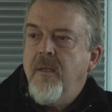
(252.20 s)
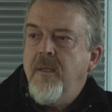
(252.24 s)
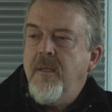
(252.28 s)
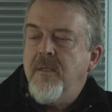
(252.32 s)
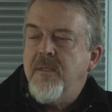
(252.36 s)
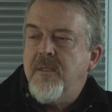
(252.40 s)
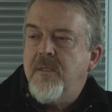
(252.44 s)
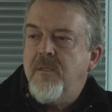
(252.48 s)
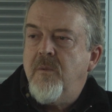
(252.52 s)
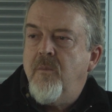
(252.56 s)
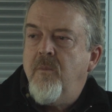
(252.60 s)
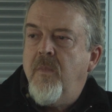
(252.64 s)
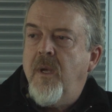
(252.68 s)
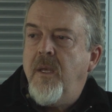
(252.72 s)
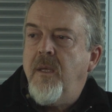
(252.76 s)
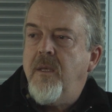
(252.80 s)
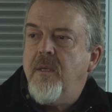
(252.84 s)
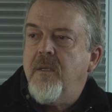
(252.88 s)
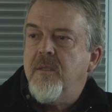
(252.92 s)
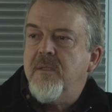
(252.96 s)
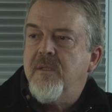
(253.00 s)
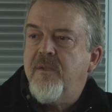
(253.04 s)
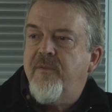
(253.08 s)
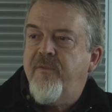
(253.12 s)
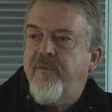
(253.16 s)
is to
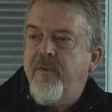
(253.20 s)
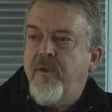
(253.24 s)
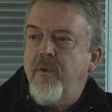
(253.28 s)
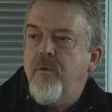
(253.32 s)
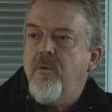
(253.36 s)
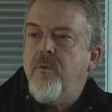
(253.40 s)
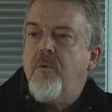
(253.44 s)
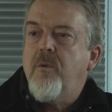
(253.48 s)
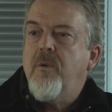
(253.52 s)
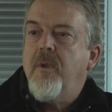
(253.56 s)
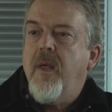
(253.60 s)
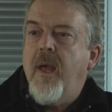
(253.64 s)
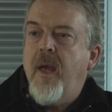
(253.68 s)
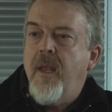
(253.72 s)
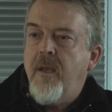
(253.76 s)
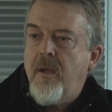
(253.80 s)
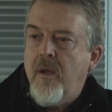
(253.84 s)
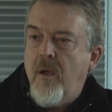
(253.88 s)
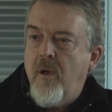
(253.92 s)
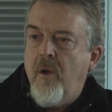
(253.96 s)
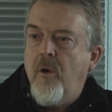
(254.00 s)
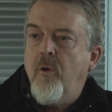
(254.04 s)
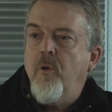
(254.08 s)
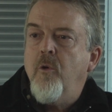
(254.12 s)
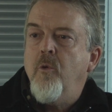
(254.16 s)
make us feel at
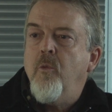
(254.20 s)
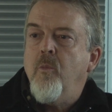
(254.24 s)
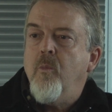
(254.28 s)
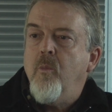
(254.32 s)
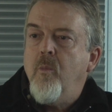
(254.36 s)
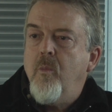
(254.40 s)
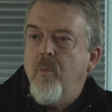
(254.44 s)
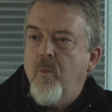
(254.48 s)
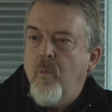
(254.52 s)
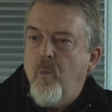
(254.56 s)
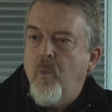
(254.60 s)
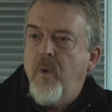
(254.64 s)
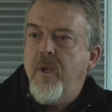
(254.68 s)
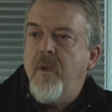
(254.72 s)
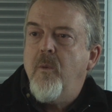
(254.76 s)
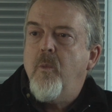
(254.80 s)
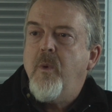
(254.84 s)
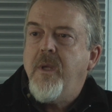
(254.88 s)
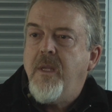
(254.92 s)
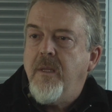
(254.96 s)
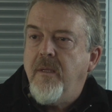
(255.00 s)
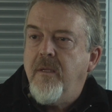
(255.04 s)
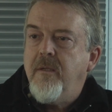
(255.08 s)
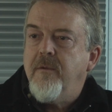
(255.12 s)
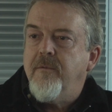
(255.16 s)
home where
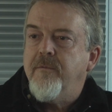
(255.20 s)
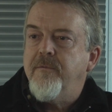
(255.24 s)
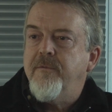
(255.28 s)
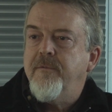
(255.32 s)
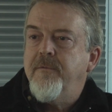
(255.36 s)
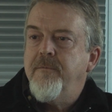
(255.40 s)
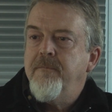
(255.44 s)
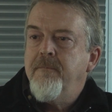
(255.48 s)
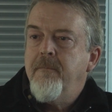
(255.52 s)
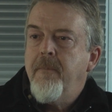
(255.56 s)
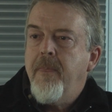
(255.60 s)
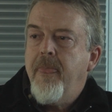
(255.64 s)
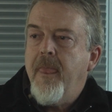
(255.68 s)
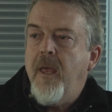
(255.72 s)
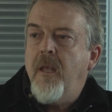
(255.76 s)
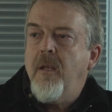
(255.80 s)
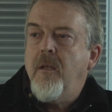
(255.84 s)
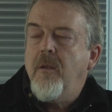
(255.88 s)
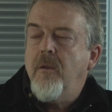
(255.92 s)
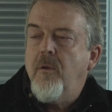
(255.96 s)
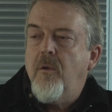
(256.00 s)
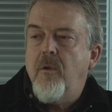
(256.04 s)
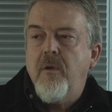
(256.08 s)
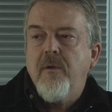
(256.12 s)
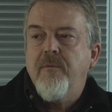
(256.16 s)
we live. And
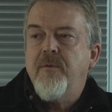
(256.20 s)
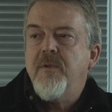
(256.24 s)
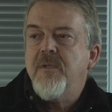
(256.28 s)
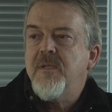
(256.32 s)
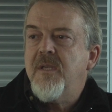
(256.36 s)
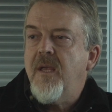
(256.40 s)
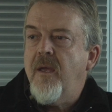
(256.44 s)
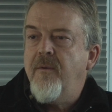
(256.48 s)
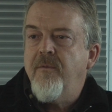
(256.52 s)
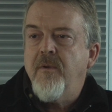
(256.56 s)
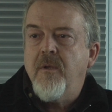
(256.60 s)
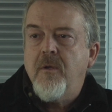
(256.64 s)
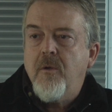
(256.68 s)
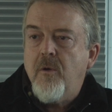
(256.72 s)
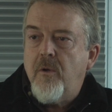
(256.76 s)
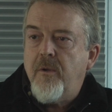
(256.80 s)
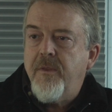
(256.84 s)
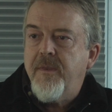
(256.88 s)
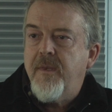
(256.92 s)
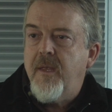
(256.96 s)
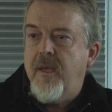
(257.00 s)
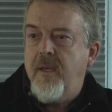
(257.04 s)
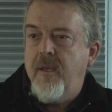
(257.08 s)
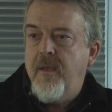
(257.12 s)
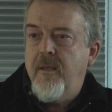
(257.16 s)
a lot of us haven't
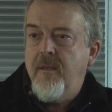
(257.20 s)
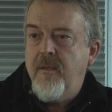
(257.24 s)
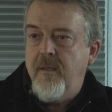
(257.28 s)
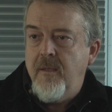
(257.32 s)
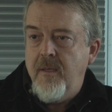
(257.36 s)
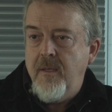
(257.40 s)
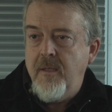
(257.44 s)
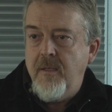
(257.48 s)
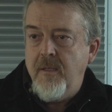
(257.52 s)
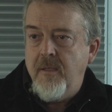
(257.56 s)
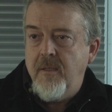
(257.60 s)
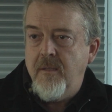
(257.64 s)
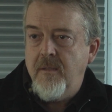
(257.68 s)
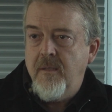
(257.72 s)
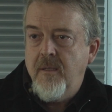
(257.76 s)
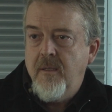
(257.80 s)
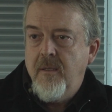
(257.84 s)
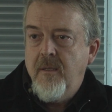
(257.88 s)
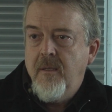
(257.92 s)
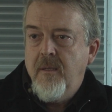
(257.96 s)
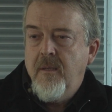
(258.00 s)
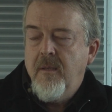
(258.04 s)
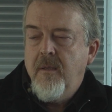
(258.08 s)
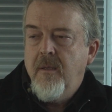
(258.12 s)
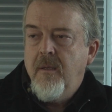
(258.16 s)
got that there yet.
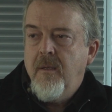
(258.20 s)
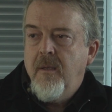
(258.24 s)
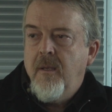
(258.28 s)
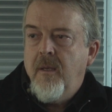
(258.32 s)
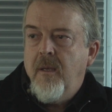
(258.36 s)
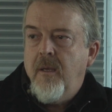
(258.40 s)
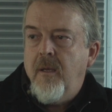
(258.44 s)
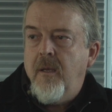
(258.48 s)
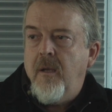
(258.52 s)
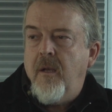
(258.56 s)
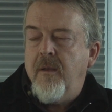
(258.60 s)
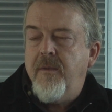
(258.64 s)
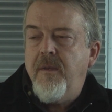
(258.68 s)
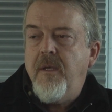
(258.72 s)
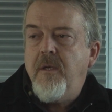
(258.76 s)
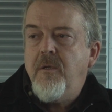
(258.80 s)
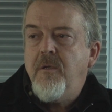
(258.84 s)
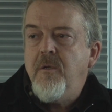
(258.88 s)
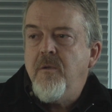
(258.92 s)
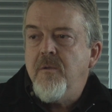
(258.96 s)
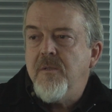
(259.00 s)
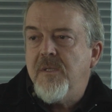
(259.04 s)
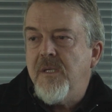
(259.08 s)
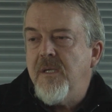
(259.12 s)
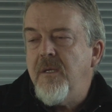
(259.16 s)
And I think
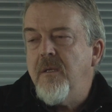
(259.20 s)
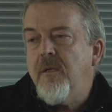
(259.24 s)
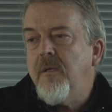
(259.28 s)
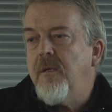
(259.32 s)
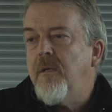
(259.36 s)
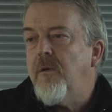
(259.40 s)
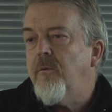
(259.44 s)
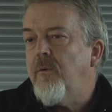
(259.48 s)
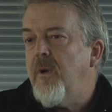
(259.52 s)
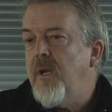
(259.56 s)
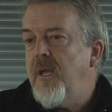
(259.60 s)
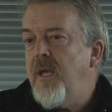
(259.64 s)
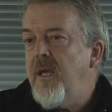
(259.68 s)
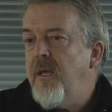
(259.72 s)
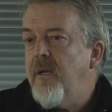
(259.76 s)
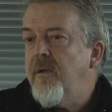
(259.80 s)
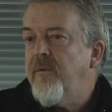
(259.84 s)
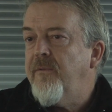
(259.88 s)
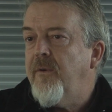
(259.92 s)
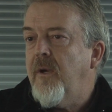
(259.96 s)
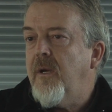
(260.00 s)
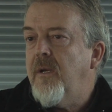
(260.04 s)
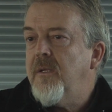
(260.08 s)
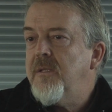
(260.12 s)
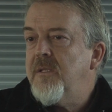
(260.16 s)
New Zealand are ahead
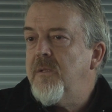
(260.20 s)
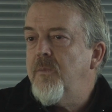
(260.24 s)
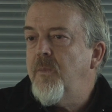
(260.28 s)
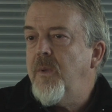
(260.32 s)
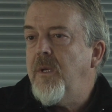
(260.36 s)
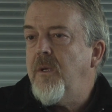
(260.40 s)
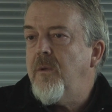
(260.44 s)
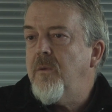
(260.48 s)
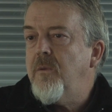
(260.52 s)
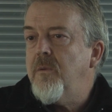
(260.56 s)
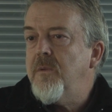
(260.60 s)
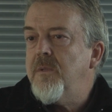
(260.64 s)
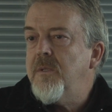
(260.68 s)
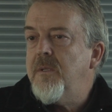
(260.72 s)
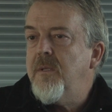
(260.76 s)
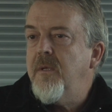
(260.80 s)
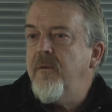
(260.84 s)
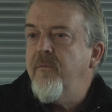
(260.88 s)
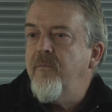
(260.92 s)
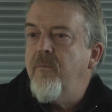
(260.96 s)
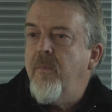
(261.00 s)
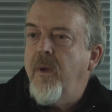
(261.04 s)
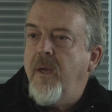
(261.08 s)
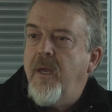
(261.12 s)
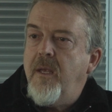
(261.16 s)
of us because
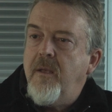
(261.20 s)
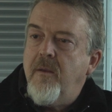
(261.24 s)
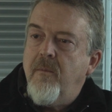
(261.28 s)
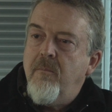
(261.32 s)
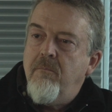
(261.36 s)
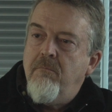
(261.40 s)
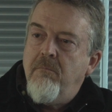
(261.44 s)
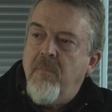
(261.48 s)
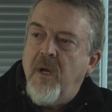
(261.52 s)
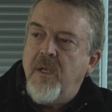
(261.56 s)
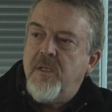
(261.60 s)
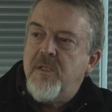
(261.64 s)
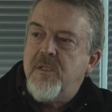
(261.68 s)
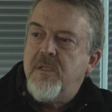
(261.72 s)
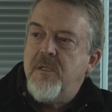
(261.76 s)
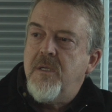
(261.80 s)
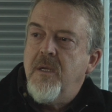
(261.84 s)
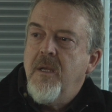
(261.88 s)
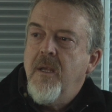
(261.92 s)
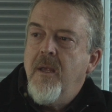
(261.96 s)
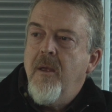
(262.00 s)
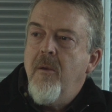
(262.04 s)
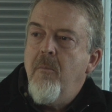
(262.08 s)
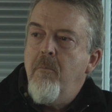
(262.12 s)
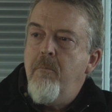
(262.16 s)
they've made a much
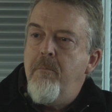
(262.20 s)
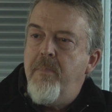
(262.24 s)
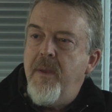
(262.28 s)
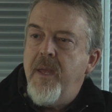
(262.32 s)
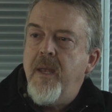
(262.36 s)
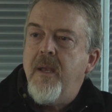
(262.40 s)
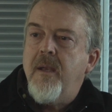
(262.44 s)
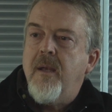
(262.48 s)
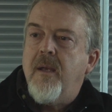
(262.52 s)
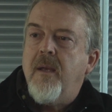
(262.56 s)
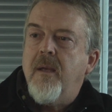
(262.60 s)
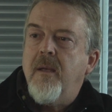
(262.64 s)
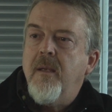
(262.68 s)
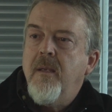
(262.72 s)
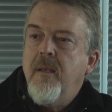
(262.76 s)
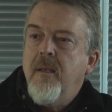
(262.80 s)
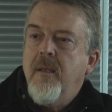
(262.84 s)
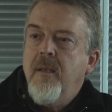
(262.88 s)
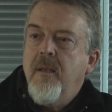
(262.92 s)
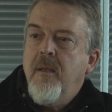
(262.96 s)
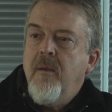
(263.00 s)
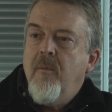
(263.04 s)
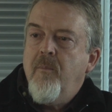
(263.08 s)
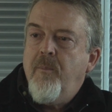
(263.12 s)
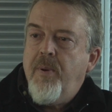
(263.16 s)
better
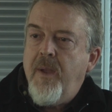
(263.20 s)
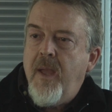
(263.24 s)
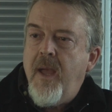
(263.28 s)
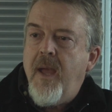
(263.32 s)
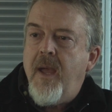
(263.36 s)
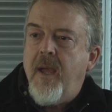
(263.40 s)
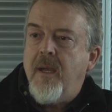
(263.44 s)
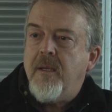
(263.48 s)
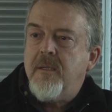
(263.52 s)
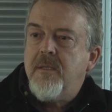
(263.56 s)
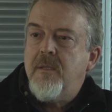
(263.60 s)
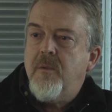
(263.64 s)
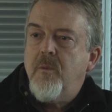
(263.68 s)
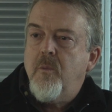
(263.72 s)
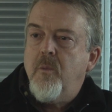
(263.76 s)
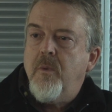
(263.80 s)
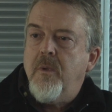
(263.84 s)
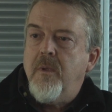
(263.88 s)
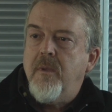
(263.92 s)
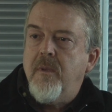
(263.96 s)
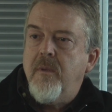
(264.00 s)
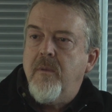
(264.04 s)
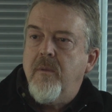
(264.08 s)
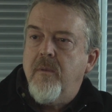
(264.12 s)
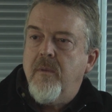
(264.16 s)
pact
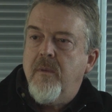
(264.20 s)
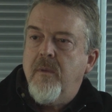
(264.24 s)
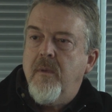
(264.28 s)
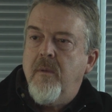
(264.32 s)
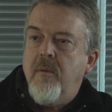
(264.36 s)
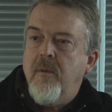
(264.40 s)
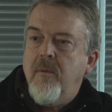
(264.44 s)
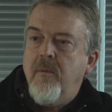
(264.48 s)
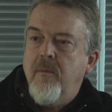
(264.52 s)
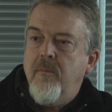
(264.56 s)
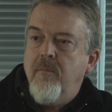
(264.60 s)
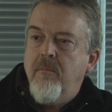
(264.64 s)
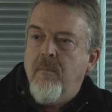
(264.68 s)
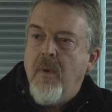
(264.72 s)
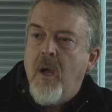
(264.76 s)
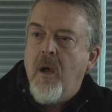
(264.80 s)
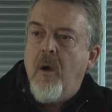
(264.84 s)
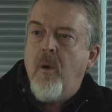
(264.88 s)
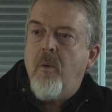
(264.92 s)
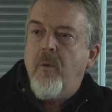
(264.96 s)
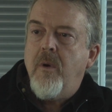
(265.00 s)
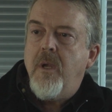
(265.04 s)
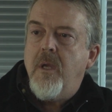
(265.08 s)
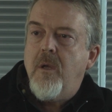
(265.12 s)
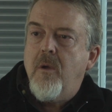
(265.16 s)
with
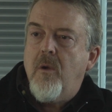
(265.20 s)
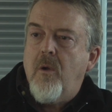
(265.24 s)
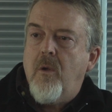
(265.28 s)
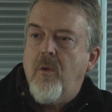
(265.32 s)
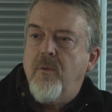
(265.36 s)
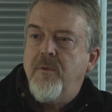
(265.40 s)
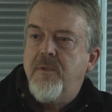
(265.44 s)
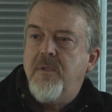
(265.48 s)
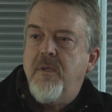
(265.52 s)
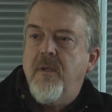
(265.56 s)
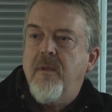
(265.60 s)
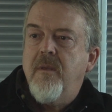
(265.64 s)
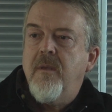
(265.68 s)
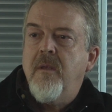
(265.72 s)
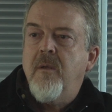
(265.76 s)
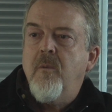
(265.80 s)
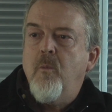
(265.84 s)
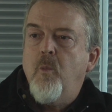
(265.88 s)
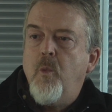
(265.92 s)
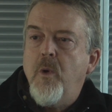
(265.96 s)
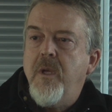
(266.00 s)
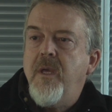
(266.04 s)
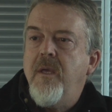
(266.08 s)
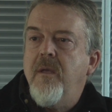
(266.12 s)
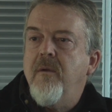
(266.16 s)
Maori culture
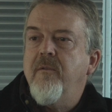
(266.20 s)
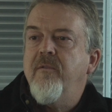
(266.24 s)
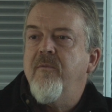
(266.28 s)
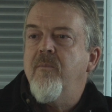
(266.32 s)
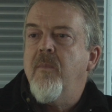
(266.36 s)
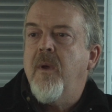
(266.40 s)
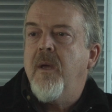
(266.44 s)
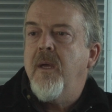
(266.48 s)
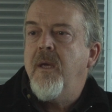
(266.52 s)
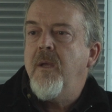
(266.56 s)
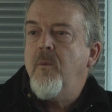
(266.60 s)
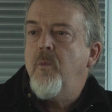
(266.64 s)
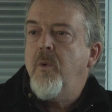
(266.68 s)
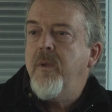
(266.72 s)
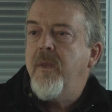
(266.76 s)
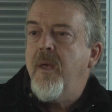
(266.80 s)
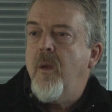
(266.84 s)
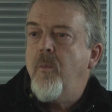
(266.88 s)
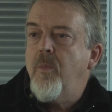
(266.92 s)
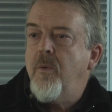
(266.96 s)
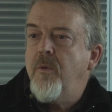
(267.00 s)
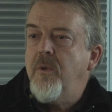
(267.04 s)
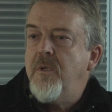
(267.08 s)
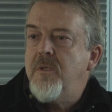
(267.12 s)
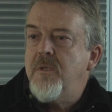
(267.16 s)
than we have made with
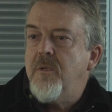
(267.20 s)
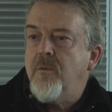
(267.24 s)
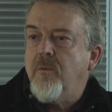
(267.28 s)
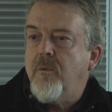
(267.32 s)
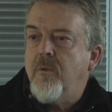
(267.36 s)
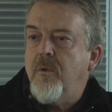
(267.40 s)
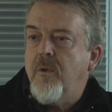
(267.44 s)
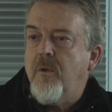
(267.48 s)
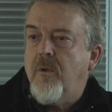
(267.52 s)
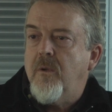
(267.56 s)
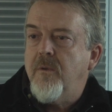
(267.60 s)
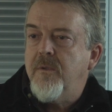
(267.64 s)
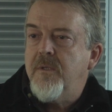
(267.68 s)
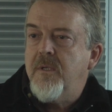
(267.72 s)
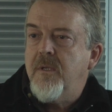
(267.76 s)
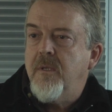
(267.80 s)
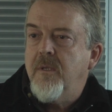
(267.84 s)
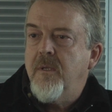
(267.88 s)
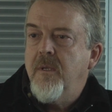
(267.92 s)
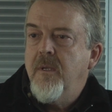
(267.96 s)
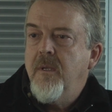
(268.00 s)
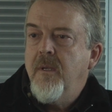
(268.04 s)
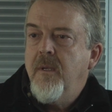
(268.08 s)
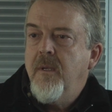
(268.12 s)
Aboriginal culture.